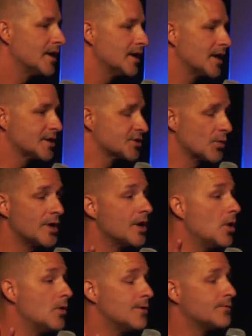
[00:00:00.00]
I just want to
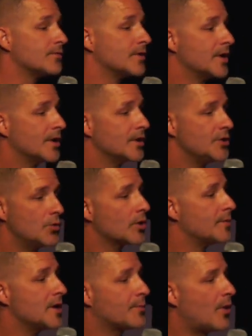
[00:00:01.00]
know if you want
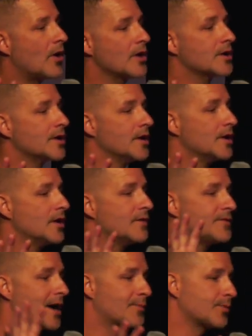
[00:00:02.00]
to be a part of
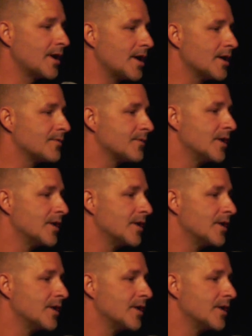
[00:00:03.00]
that prayer.